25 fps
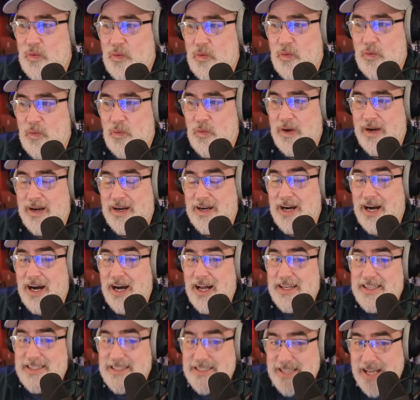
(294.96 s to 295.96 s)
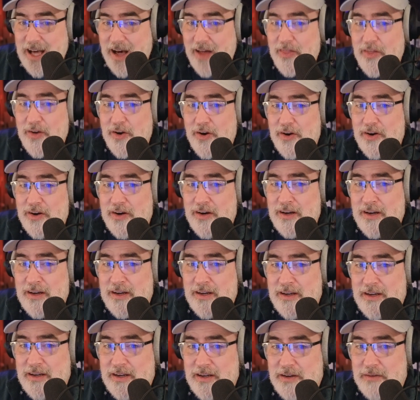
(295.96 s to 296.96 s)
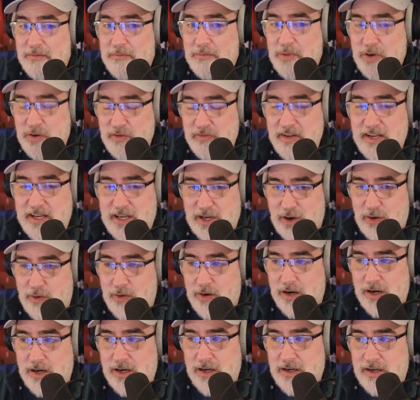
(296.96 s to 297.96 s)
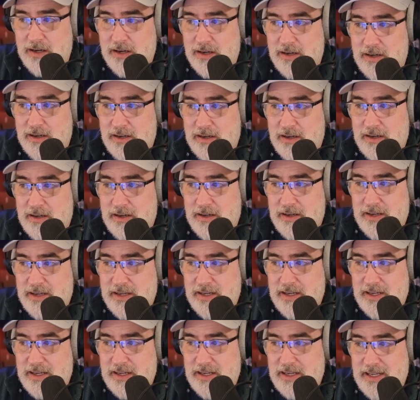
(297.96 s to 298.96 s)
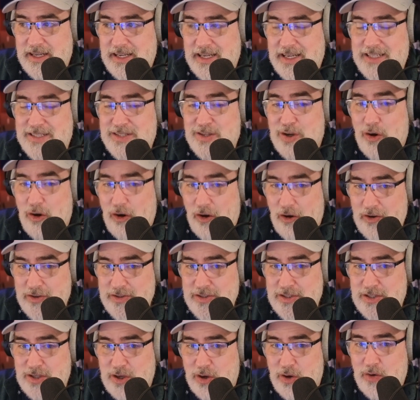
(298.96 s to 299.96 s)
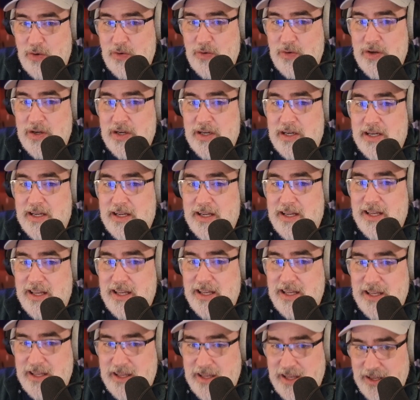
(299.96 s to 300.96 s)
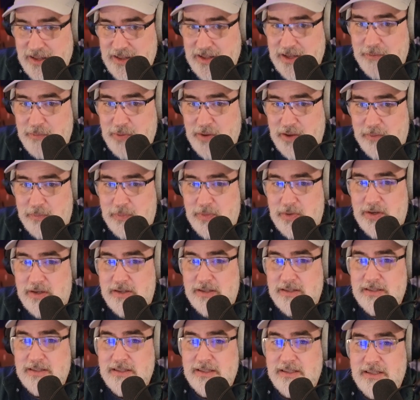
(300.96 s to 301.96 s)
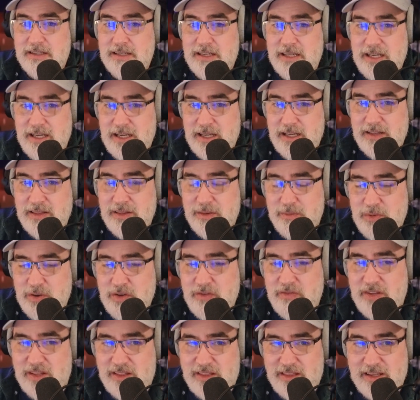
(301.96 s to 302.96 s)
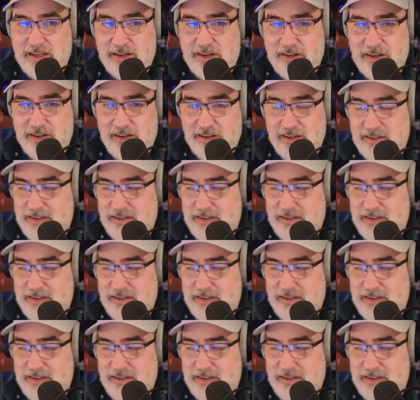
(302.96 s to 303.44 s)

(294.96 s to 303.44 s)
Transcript: Where another moviegoer is also killing people in the movie theater.